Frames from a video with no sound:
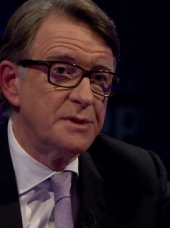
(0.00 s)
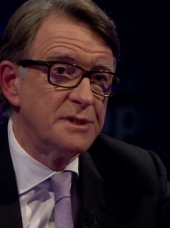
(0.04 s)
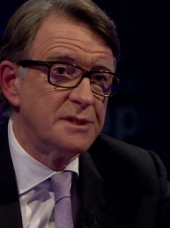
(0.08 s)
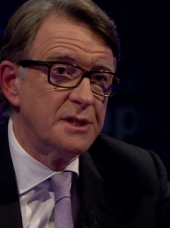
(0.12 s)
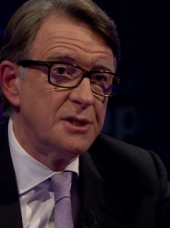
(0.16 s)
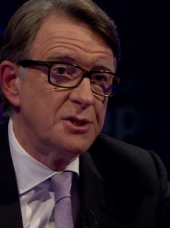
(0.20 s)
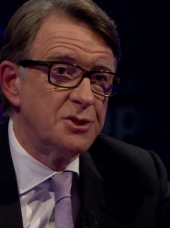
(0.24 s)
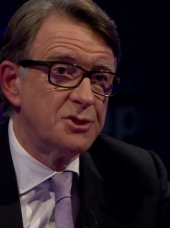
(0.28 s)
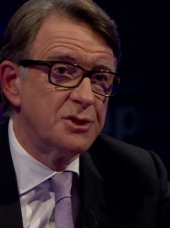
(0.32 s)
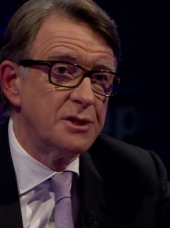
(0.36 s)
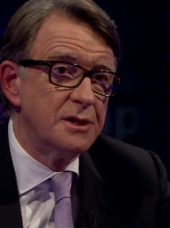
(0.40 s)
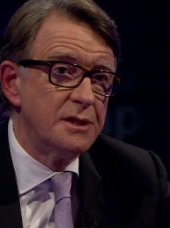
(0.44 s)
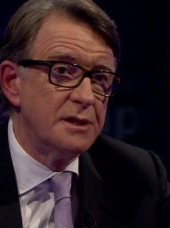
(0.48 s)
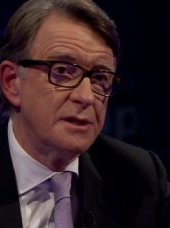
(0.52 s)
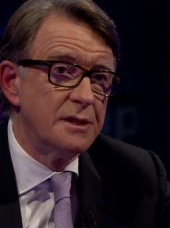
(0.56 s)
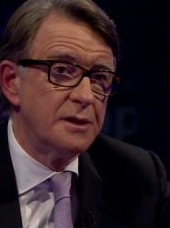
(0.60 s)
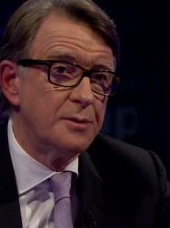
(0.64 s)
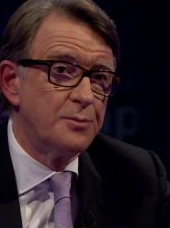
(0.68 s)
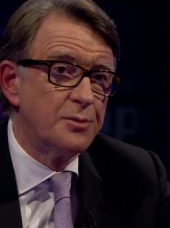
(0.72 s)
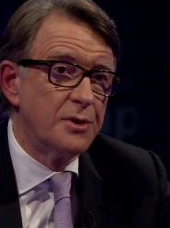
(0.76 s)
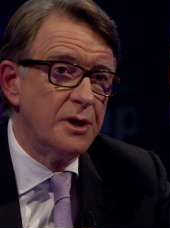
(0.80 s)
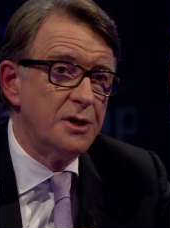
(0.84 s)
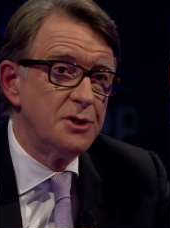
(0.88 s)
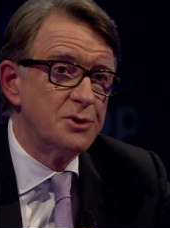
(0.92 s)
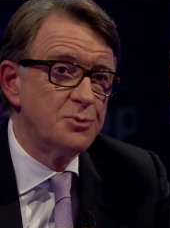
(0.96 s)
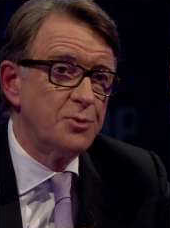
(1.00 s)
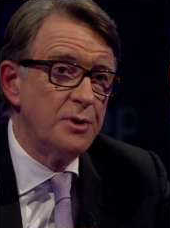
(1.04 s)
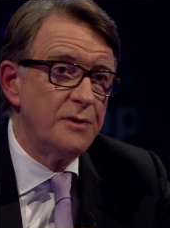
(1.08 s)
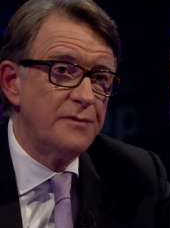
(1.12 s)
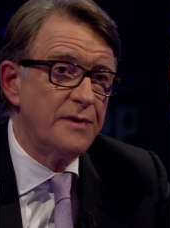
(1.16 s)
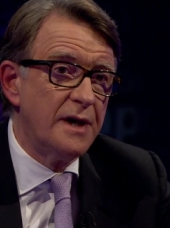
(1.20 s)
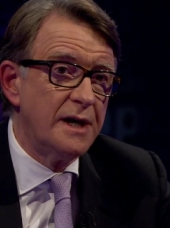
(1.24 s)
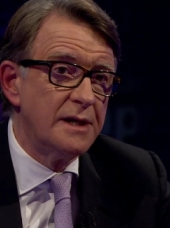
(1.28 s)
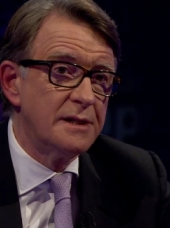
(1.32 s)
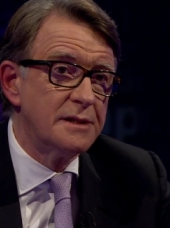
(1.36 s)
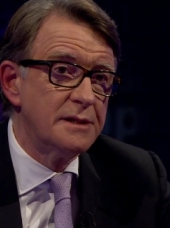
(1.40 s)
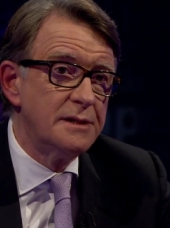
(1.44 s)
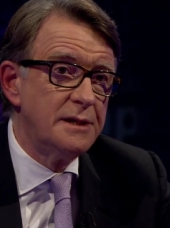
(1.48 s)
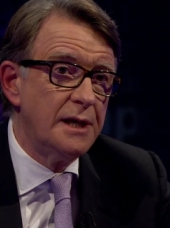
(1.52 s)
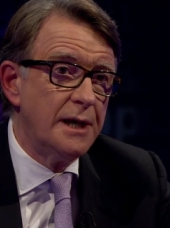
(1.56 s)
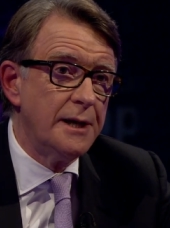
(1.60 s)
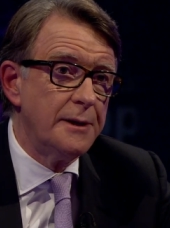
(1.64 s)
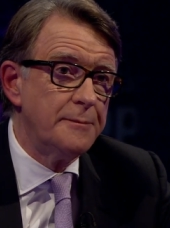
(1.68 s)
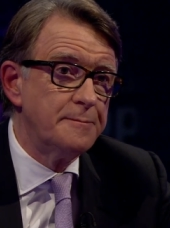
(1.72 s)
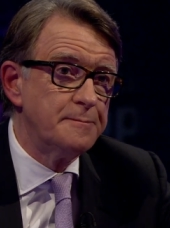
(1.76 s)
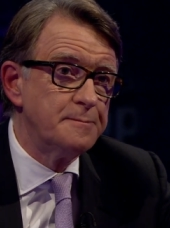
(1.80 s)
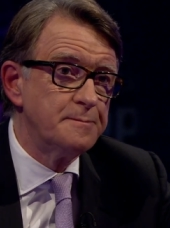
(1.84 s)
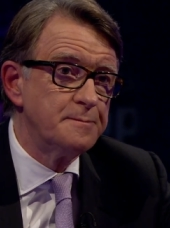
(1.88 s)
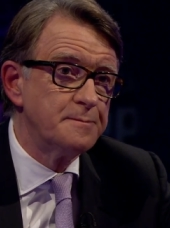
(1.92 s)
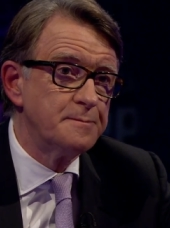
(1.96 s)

position and approach we've had to date.